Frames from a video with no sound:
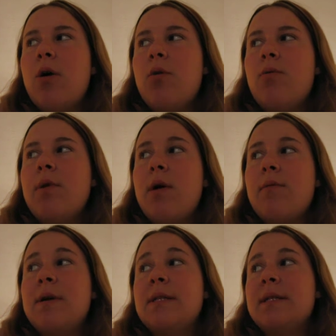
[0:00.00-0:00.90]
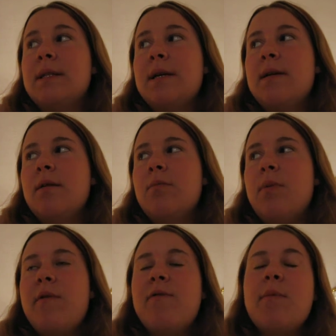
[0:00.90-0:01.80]
well, not recently,
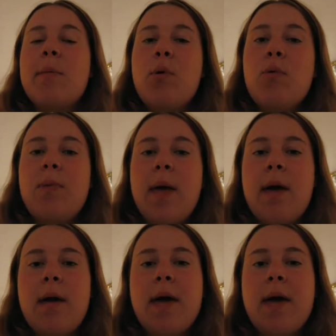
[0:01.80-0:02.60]
but for my birthday,